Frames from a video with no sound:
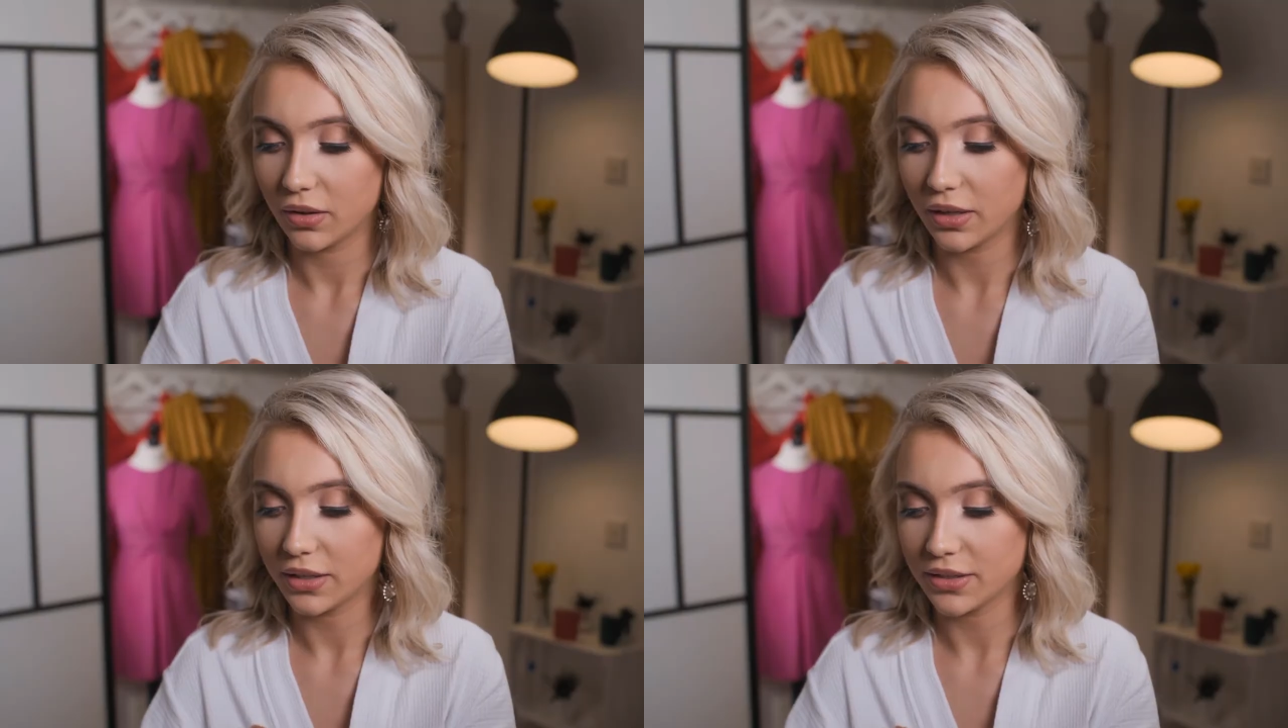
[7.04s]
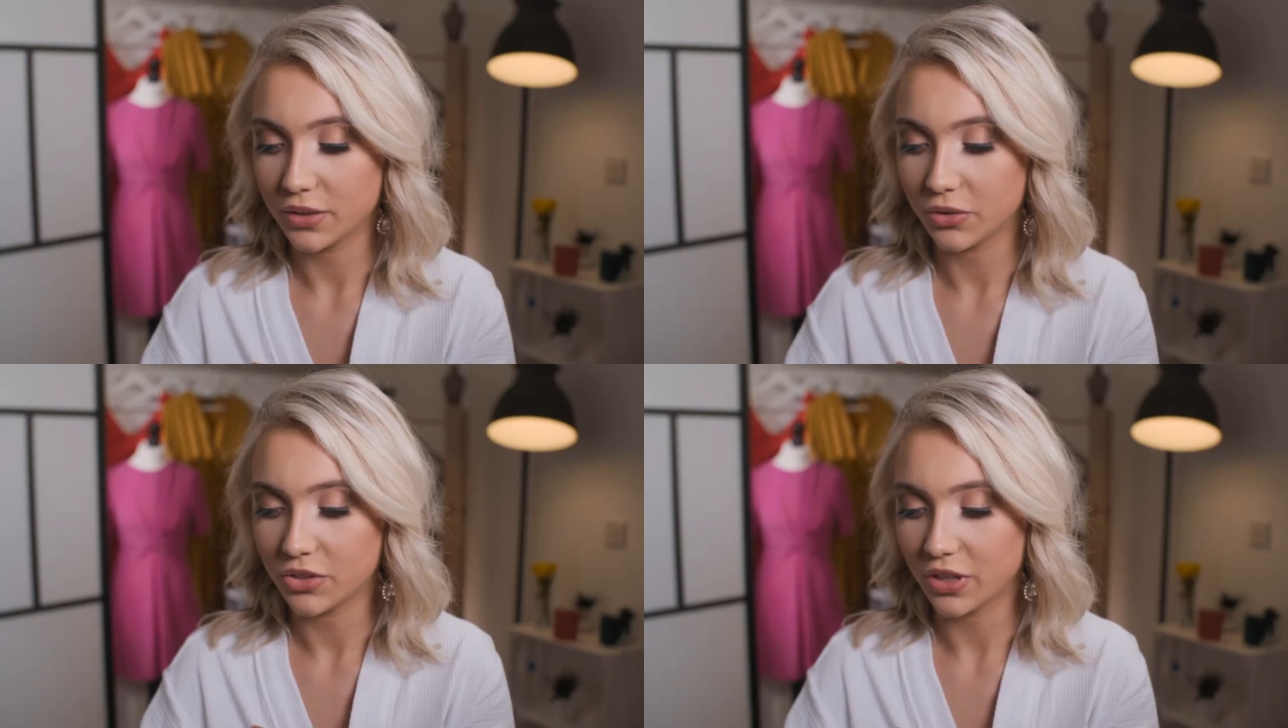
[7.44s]
It's
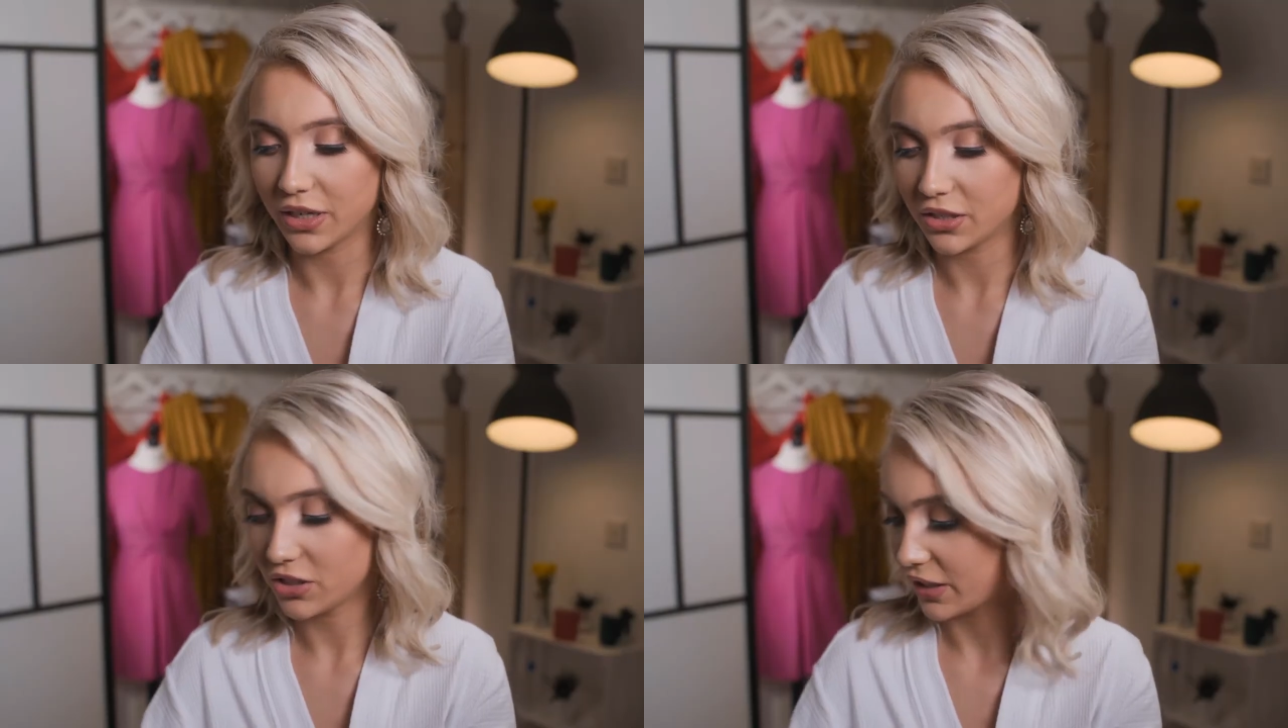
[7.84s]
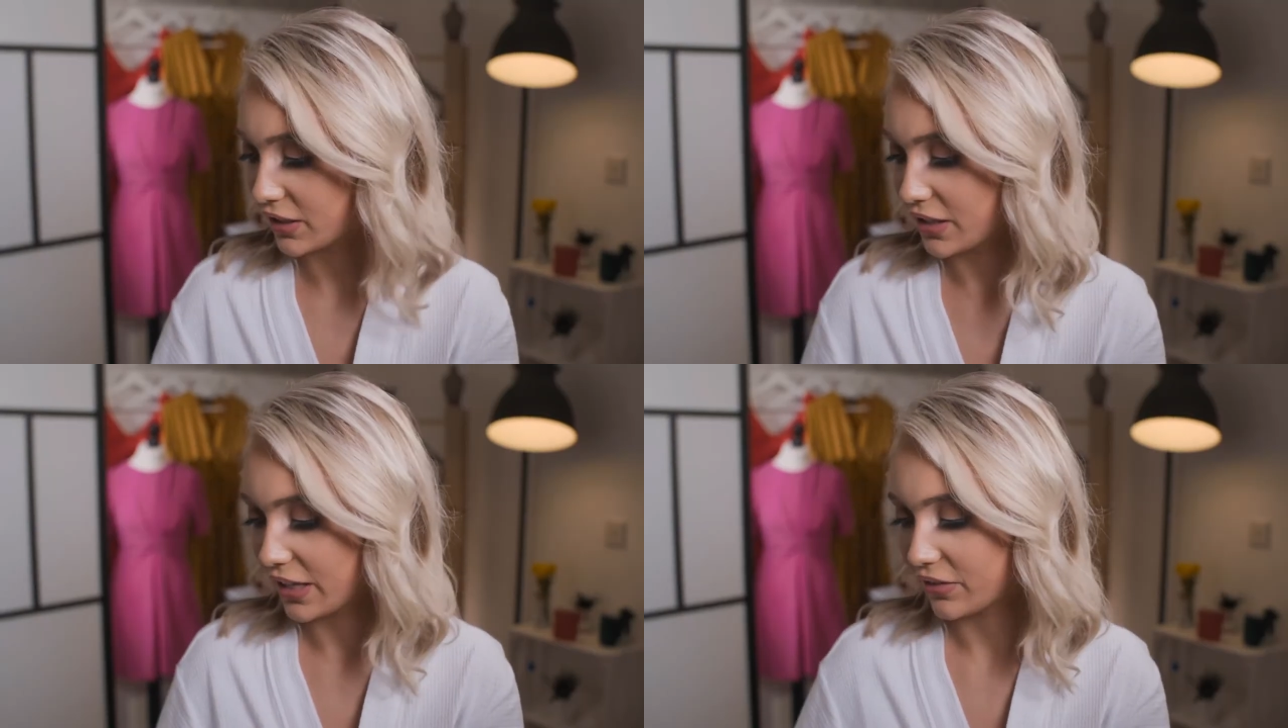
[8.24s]
so strange
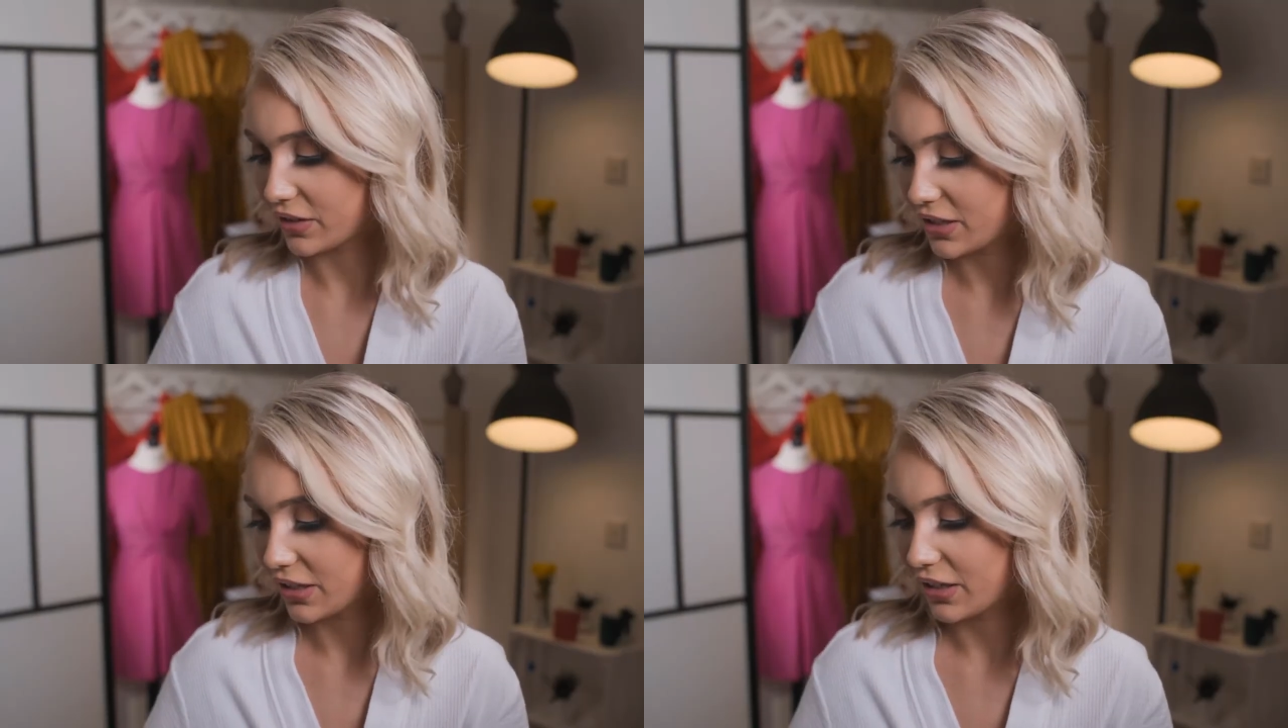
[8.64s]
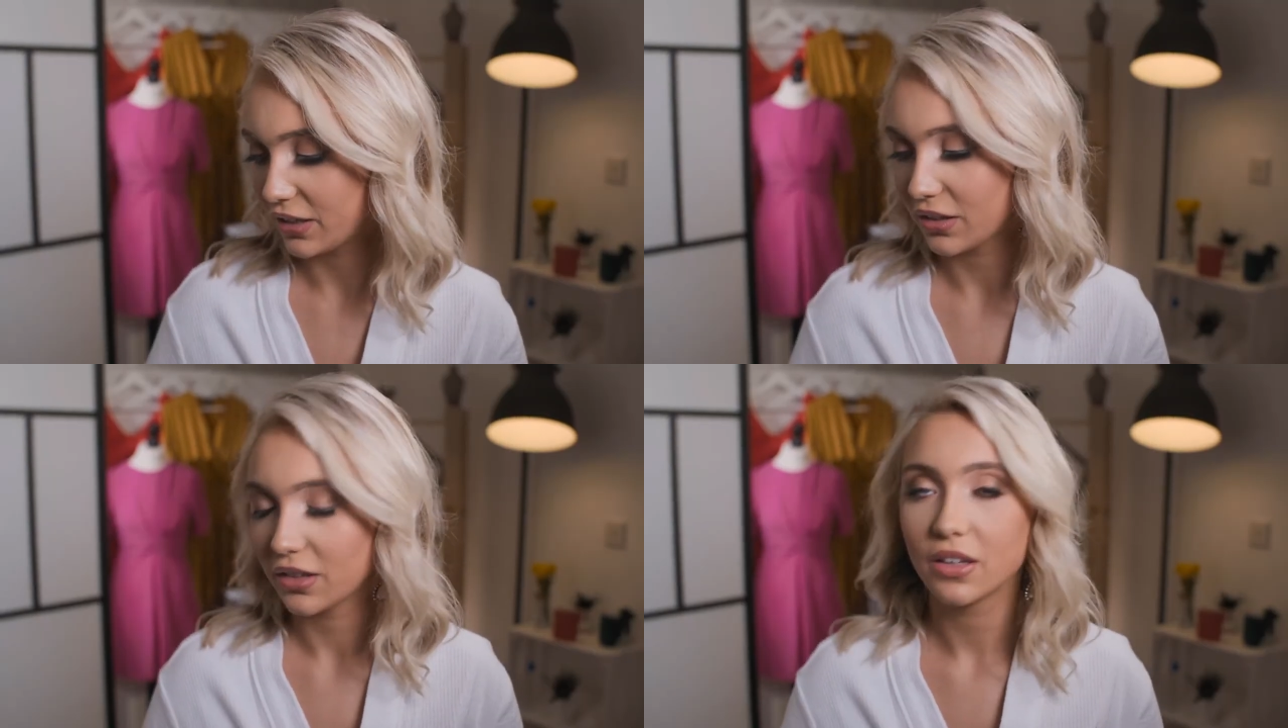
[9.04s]
actually having to
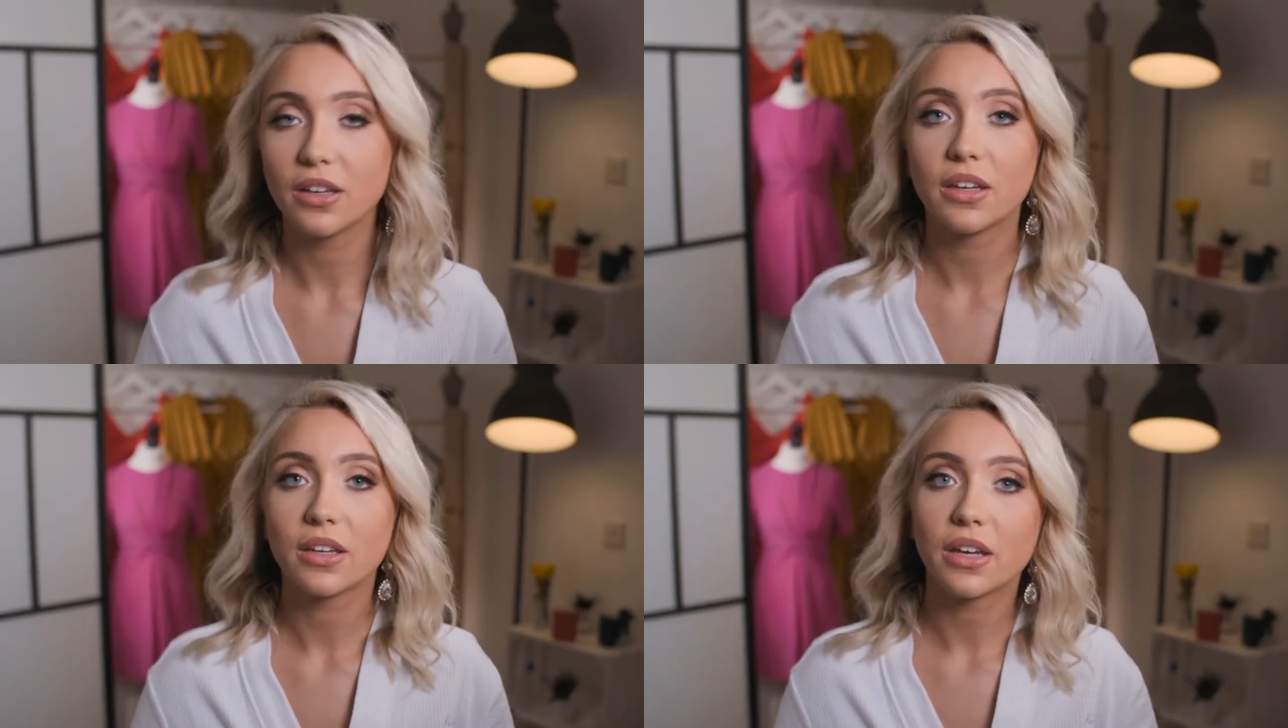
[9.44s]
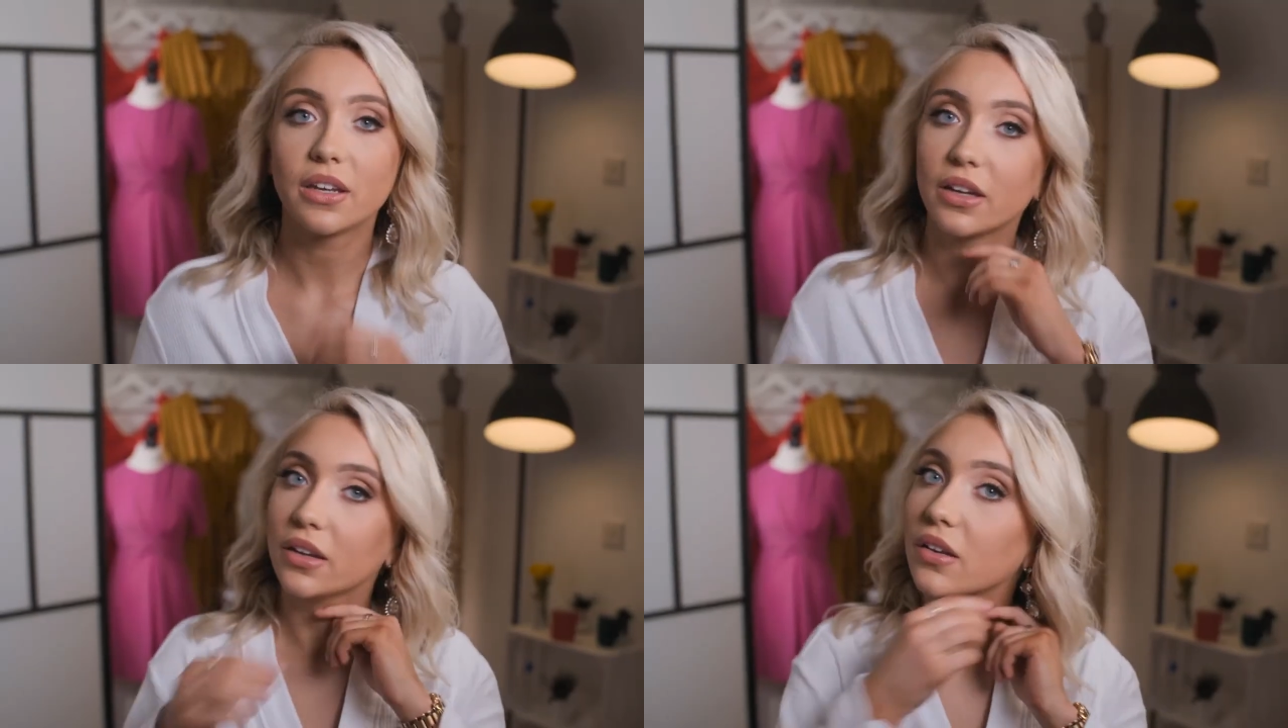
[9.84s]

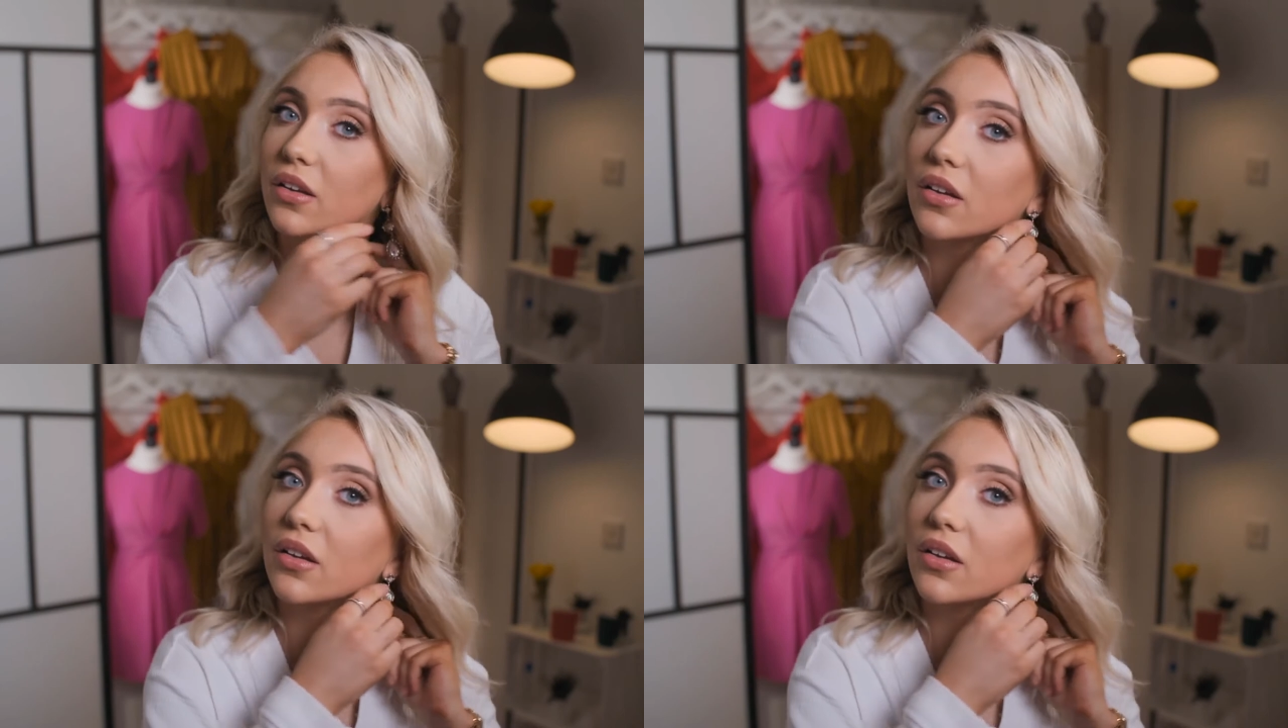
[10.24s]
kind of